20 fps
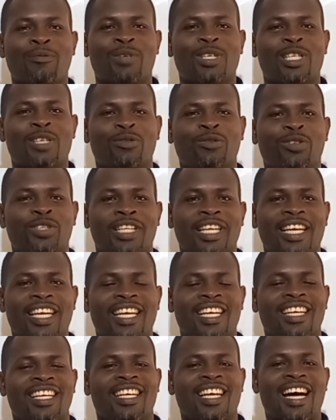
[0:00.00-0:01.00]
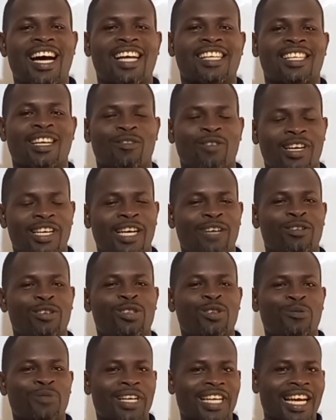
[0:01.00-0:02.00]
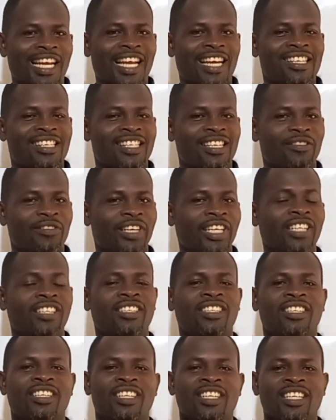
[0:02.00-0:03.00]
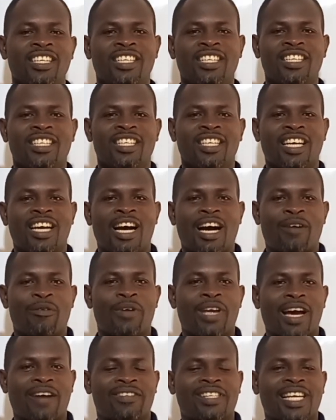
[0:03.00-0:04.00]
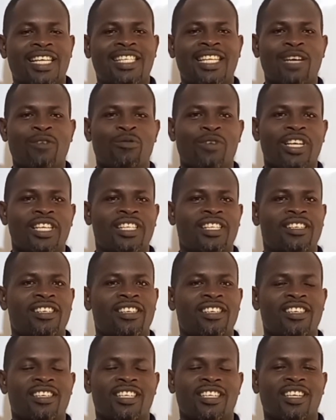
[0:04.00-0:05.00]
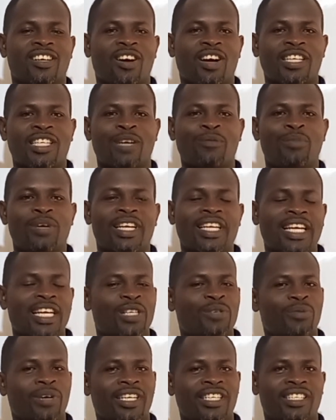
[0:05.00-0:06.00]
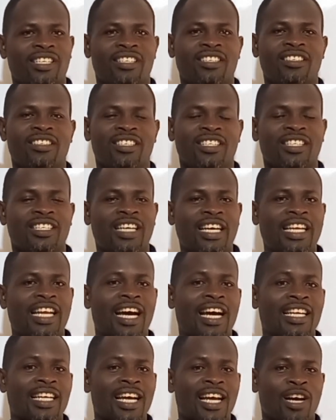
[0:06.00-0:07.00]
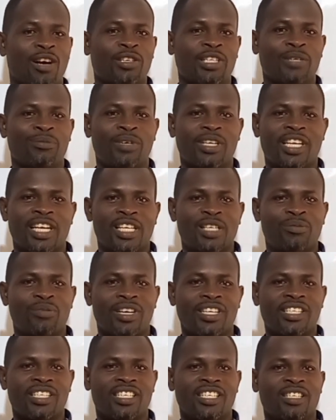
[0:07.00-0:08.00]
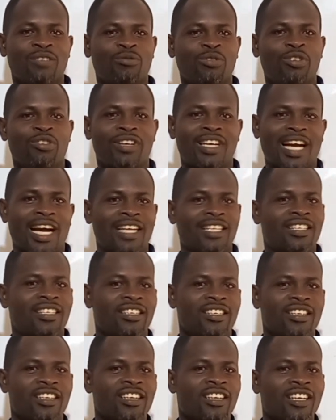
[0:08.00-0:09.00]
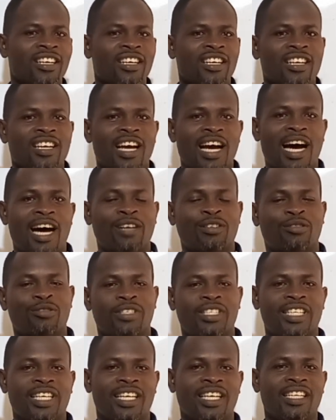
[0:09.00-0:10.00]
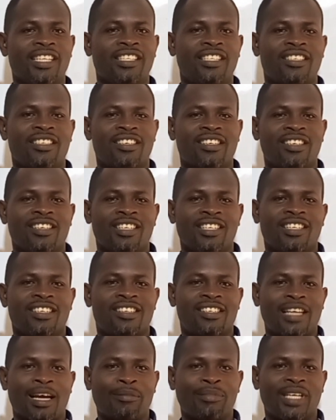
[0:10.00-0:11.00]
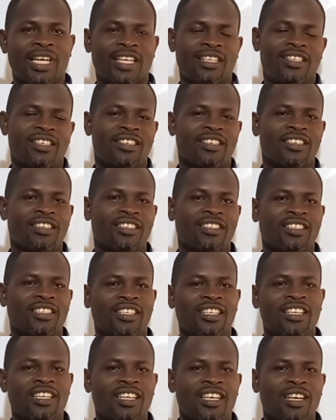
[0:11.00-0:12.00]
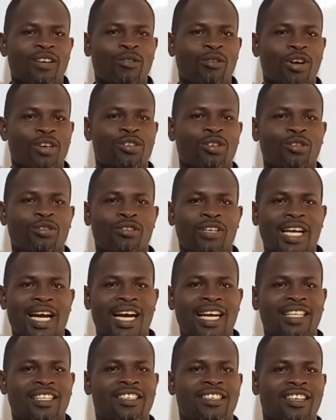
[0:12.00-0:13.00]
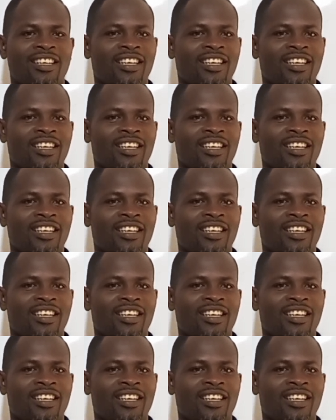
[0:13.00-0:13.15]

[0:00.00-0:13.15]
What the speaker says: beautiful day as I welcome you to Menalights TV. We have started with algebraic expression, and under algebraic expression we look at how to change subjects. We also look at